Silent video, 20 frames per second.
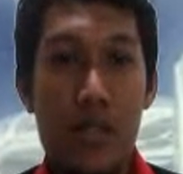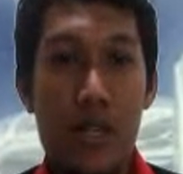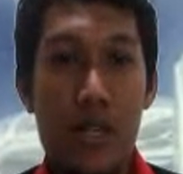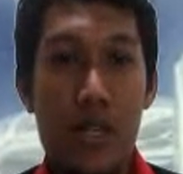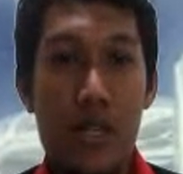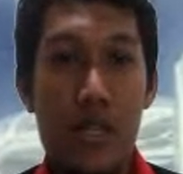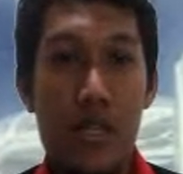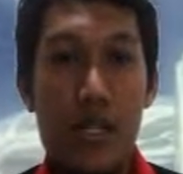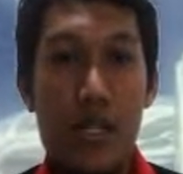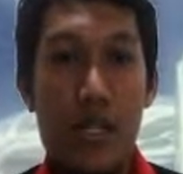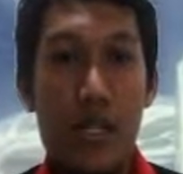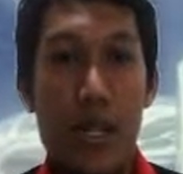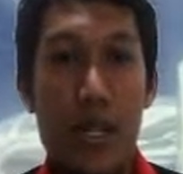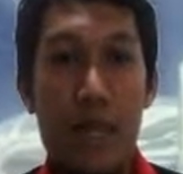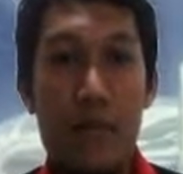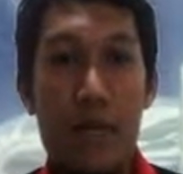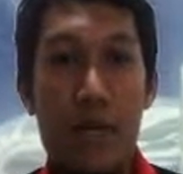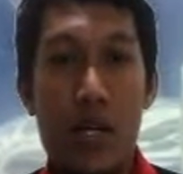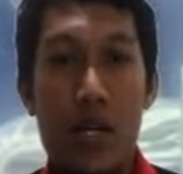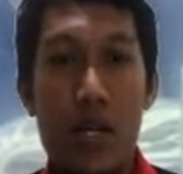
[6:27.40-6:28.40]
a
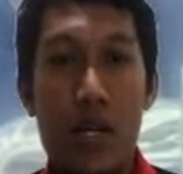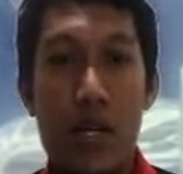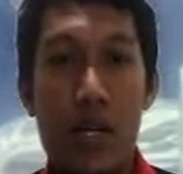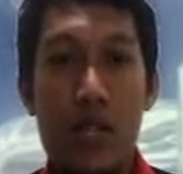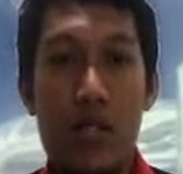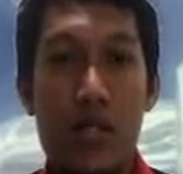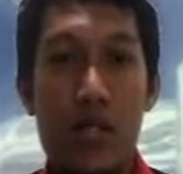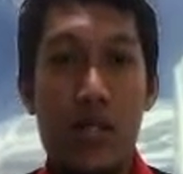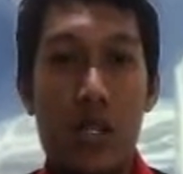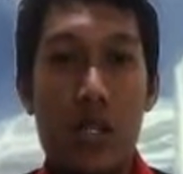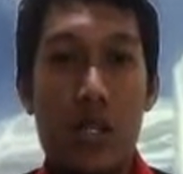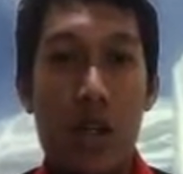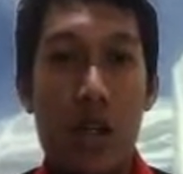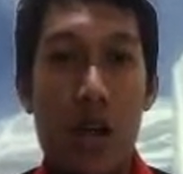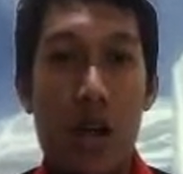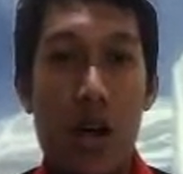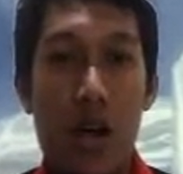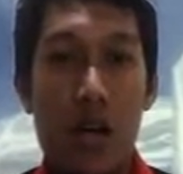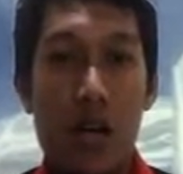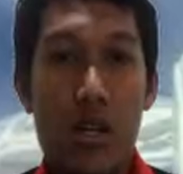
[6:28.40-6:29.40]
damp cloth
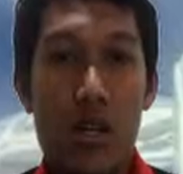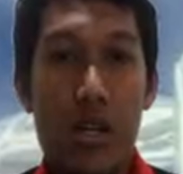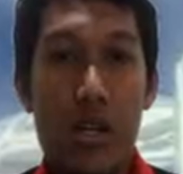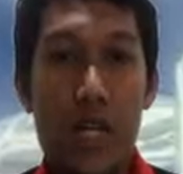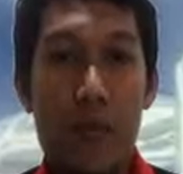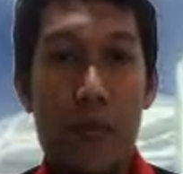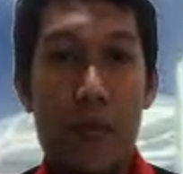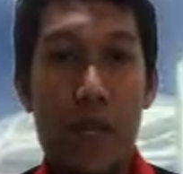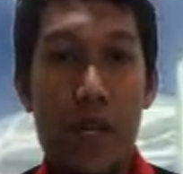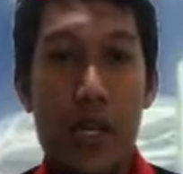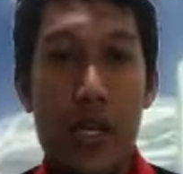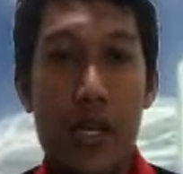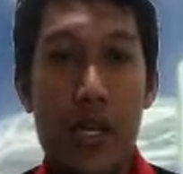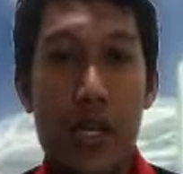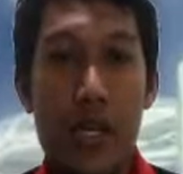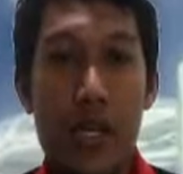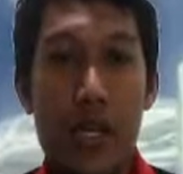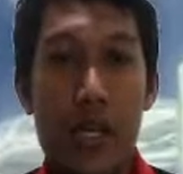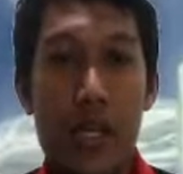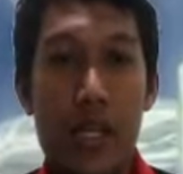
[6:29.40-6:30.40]
or keeping
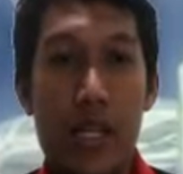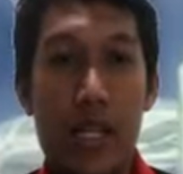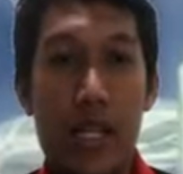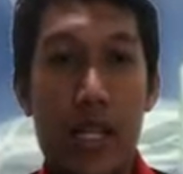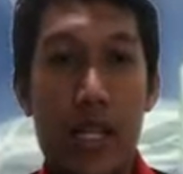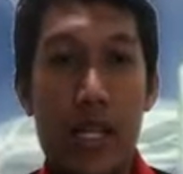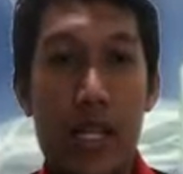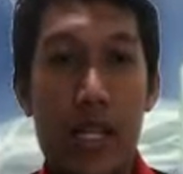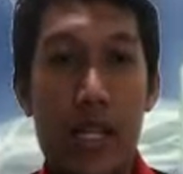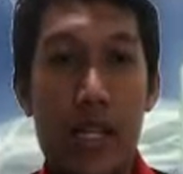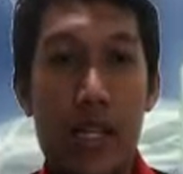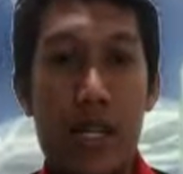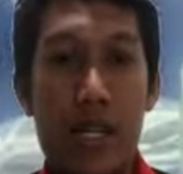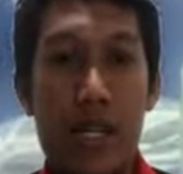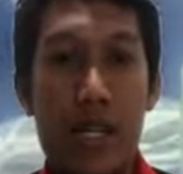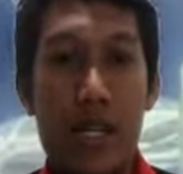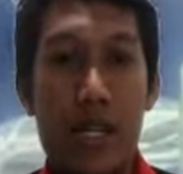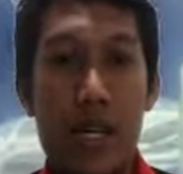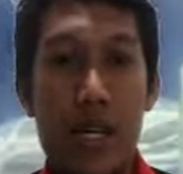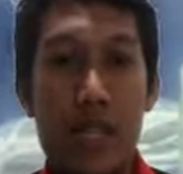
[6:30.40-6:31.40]
it in a
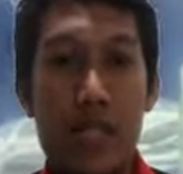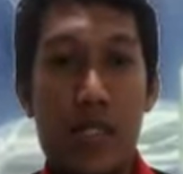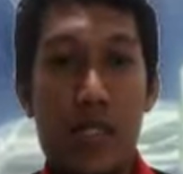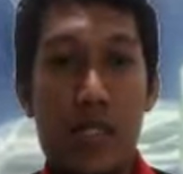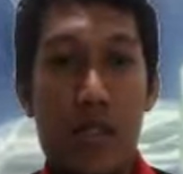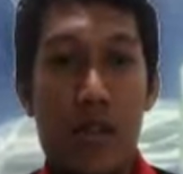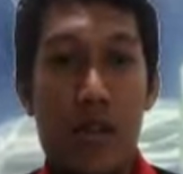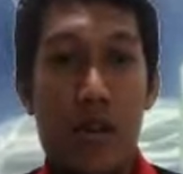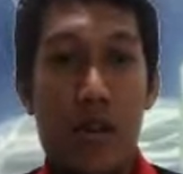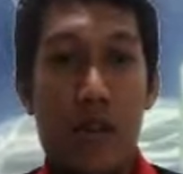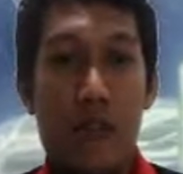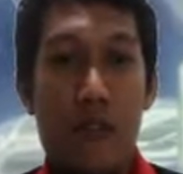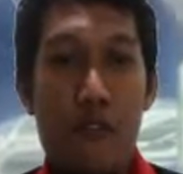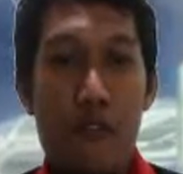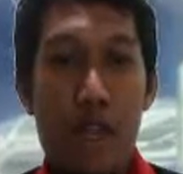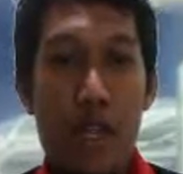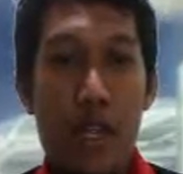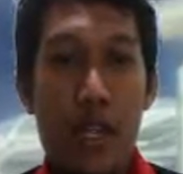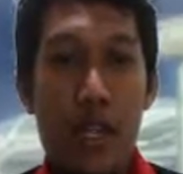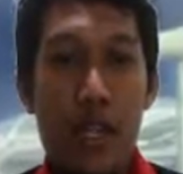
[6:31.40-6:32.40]

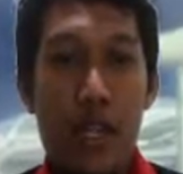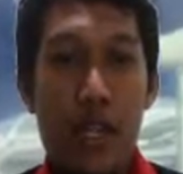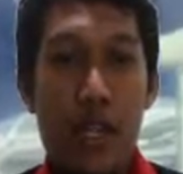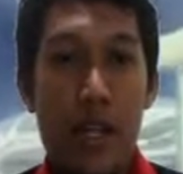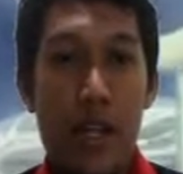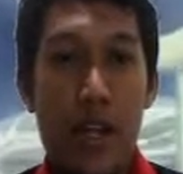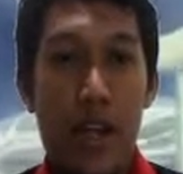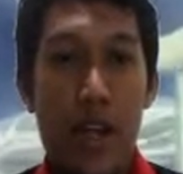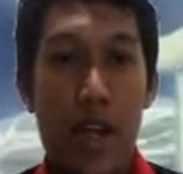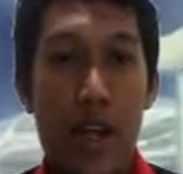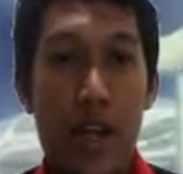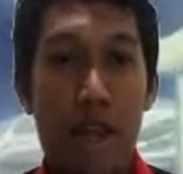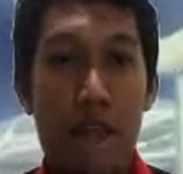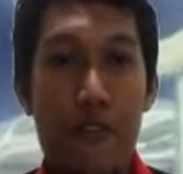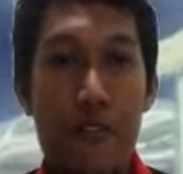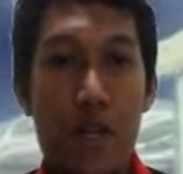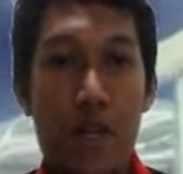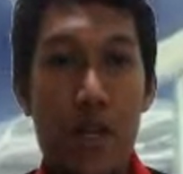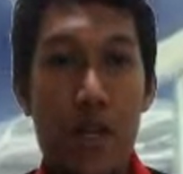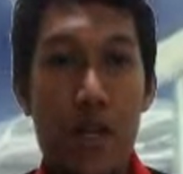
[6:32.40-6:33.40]
dust-free
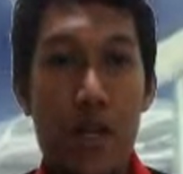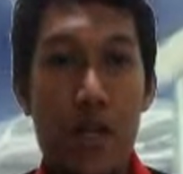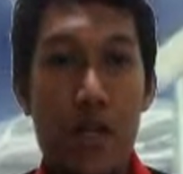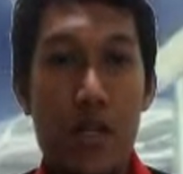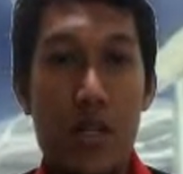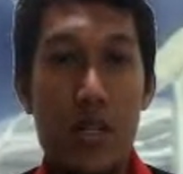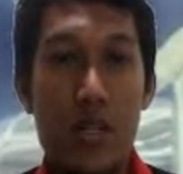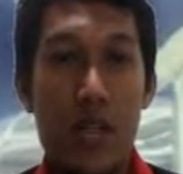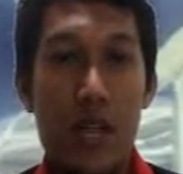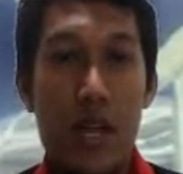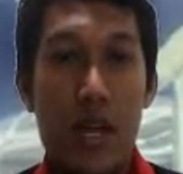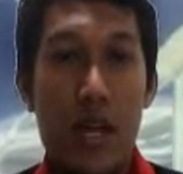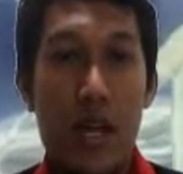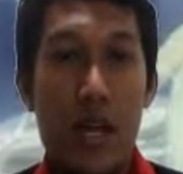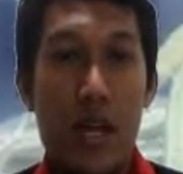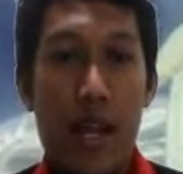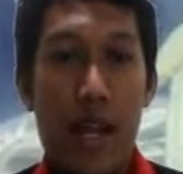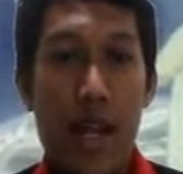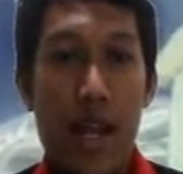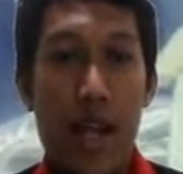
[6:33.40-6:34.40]
environment
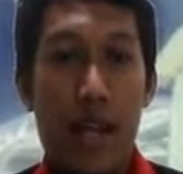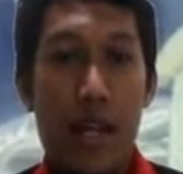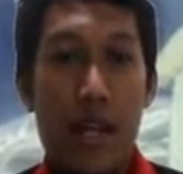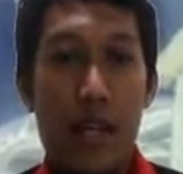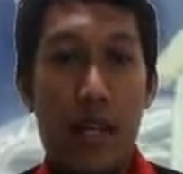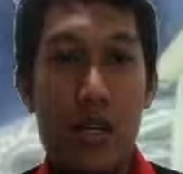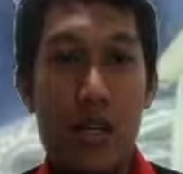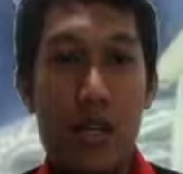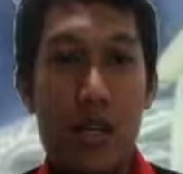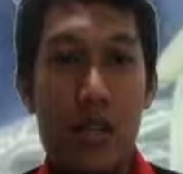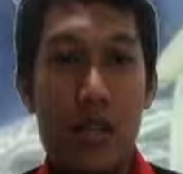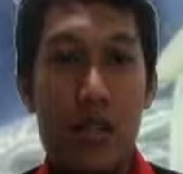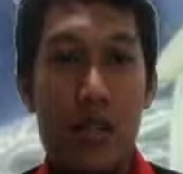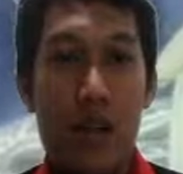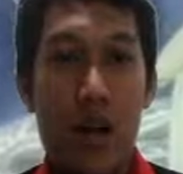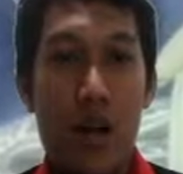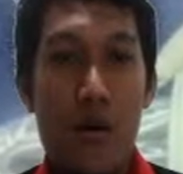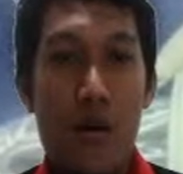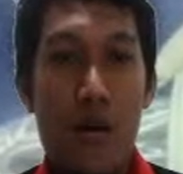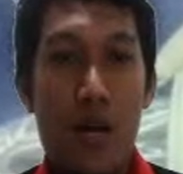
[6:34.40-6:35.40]
like a
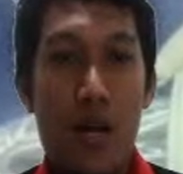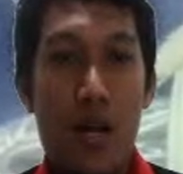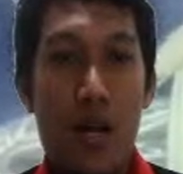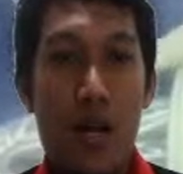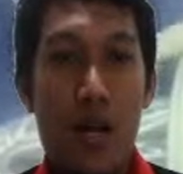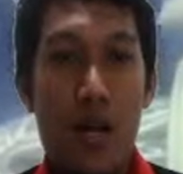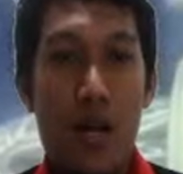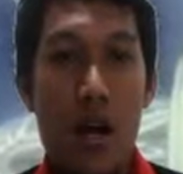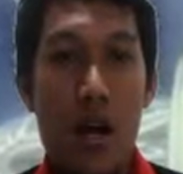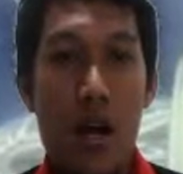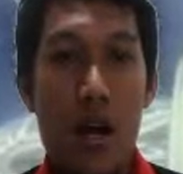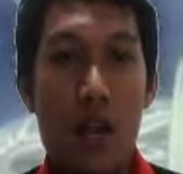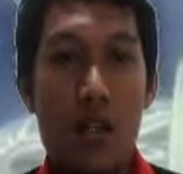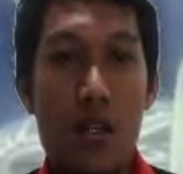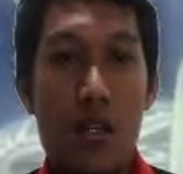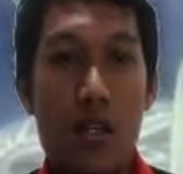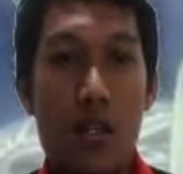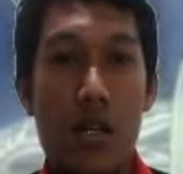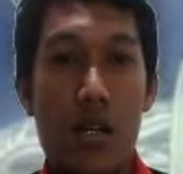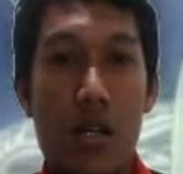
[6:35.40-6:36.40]
drawer or
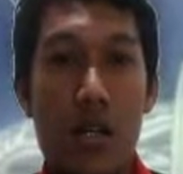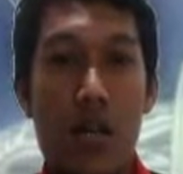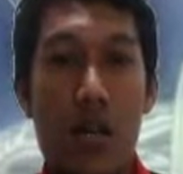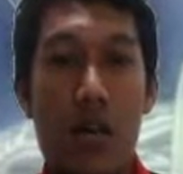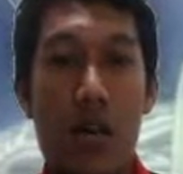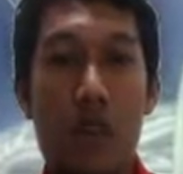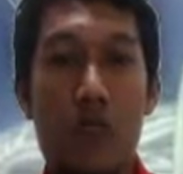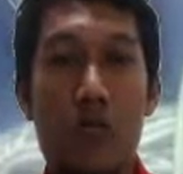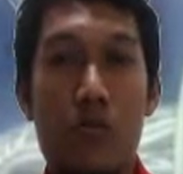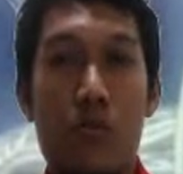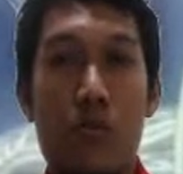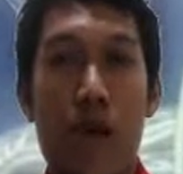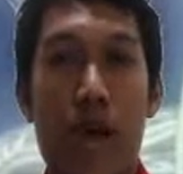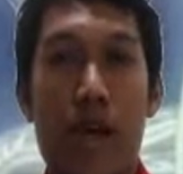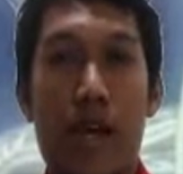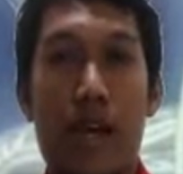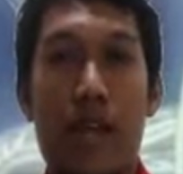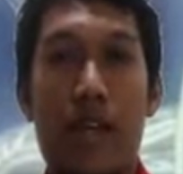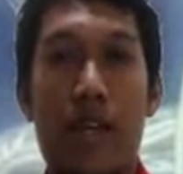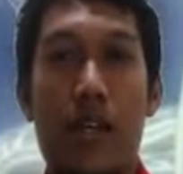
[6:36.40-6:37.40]
cloth
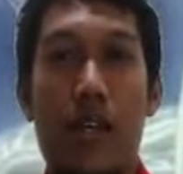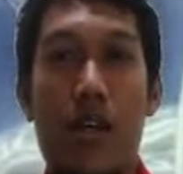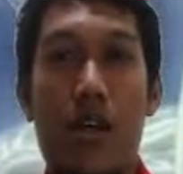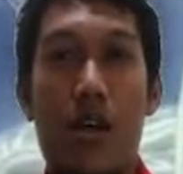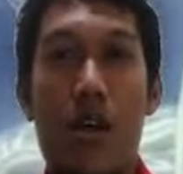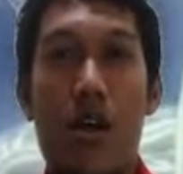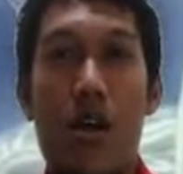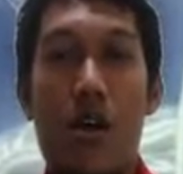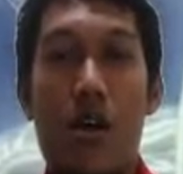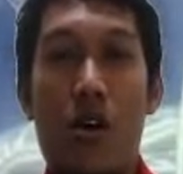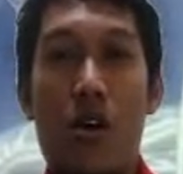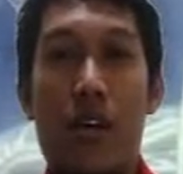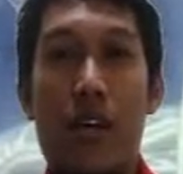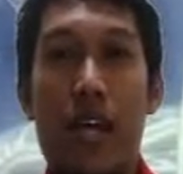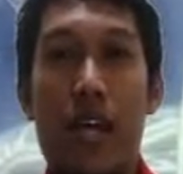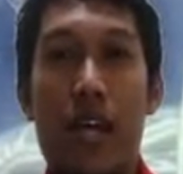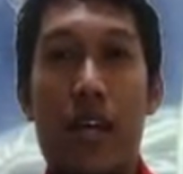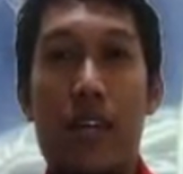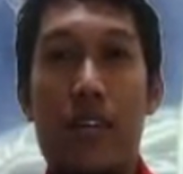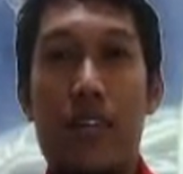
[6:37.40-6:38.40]
bag.
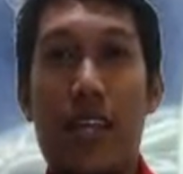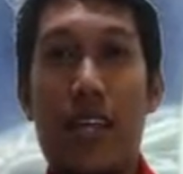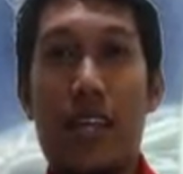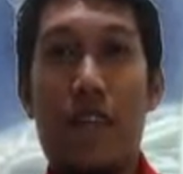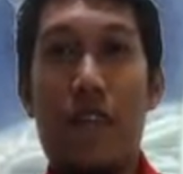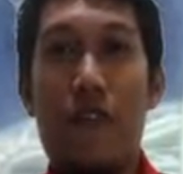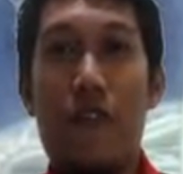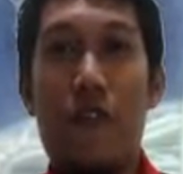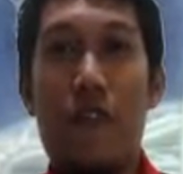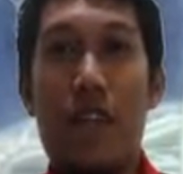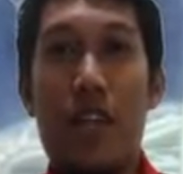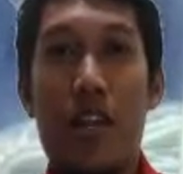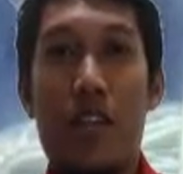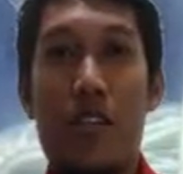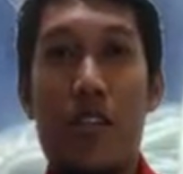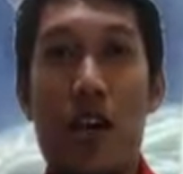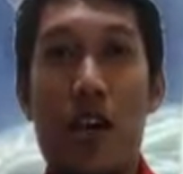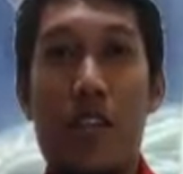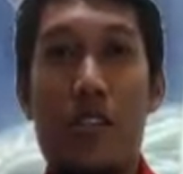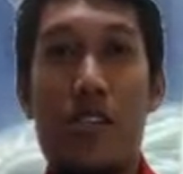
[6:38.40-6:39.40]
Okay, thank you very
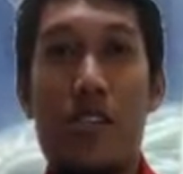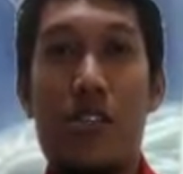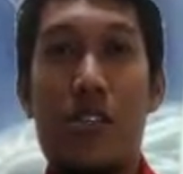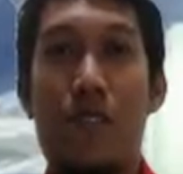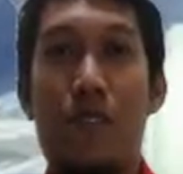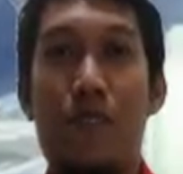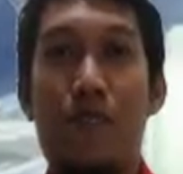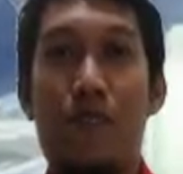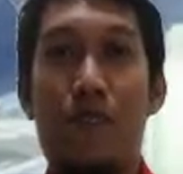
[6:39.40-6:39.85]
much.